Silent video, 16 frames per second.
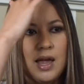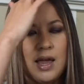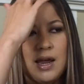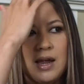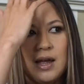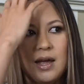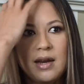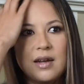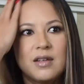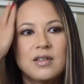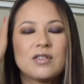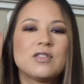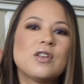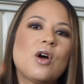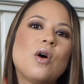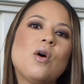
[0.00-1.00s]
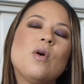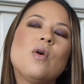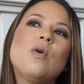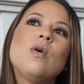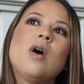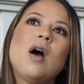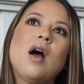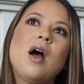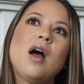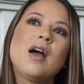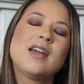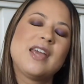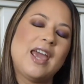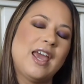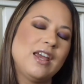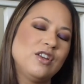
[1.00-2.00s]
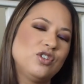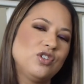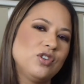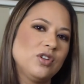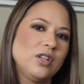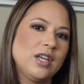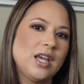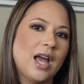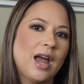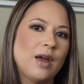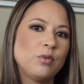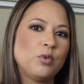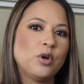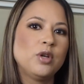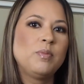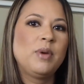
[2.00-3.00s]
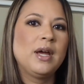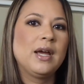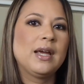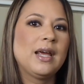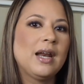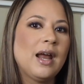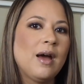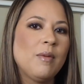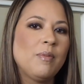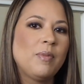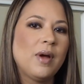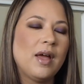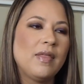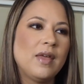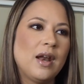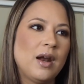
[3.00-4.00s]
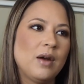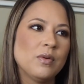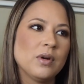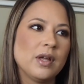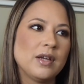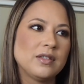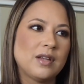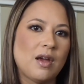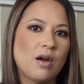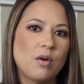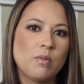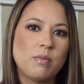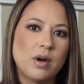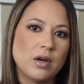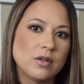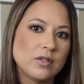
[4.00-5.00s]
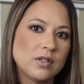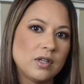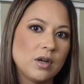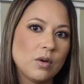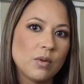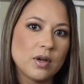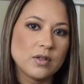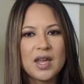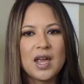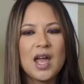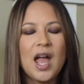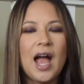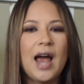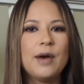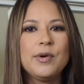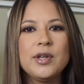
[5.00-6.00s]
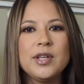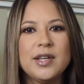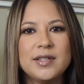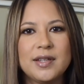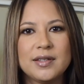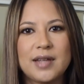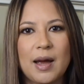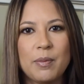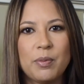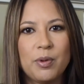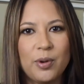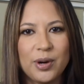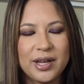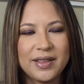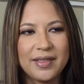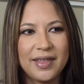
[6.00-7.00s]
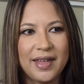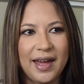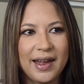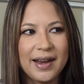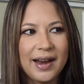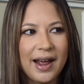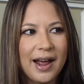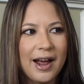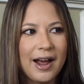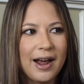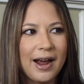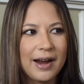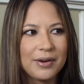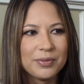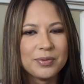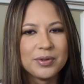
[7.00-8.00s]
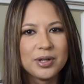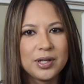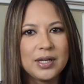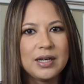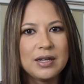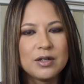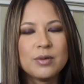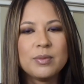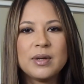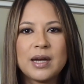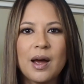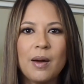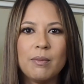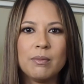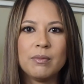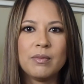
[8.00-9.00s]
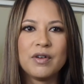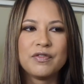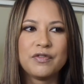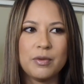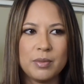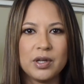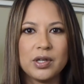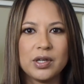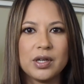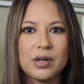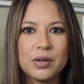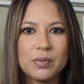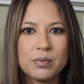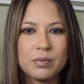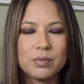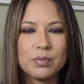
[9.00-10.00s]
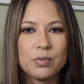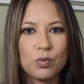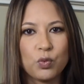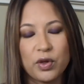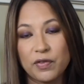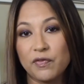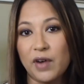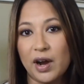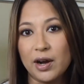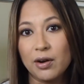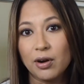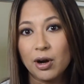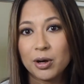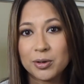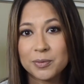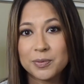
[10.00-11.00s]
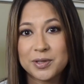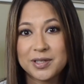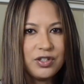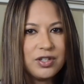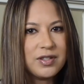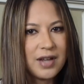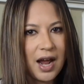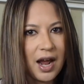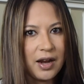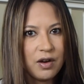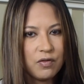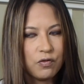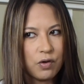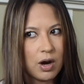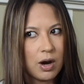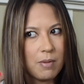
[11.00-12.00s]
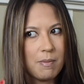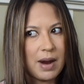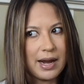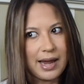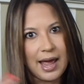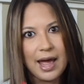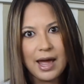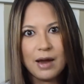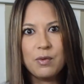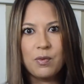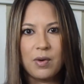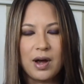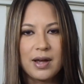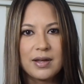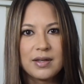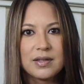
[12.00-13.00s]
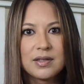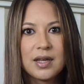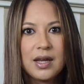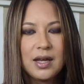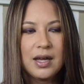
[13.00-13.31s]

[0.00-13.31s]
And so occasionally I would pick it up, and then I realized how embarrassing it was. I realized at that point that I really need to become familiar with firearms. Just kind of where my head was